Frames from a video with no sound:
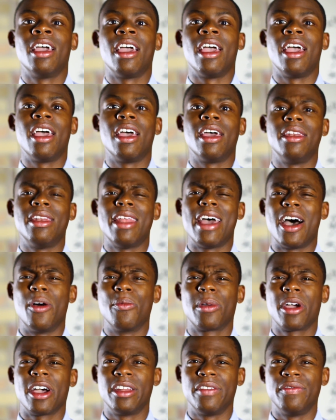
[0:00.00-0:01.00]
And now
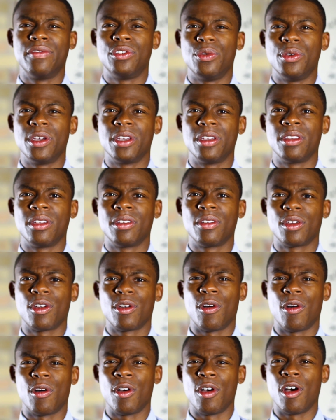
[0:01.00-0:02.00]
I'm kind of doing
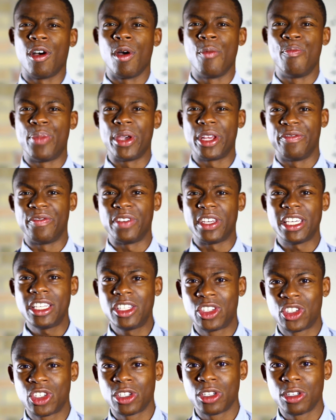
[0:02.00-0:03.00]
a bit of
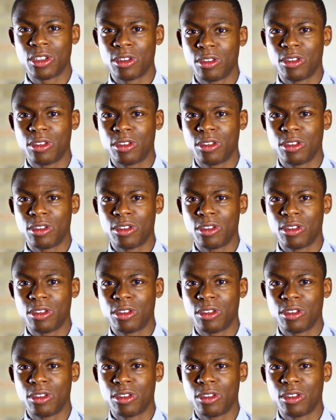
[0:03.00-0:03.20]
each.